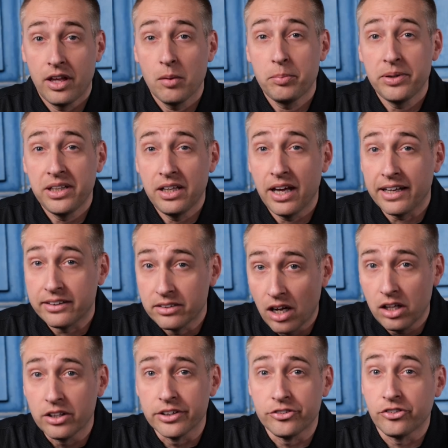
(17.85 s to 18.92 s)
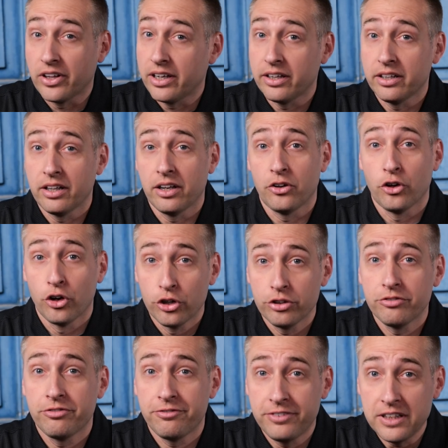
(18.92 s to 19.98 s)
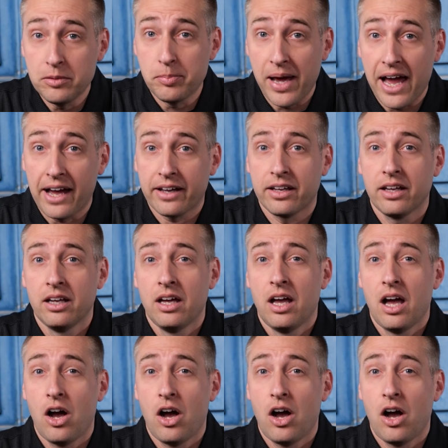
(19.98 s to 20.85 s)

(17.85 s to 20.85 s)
The company acknowledged that it had heard feedback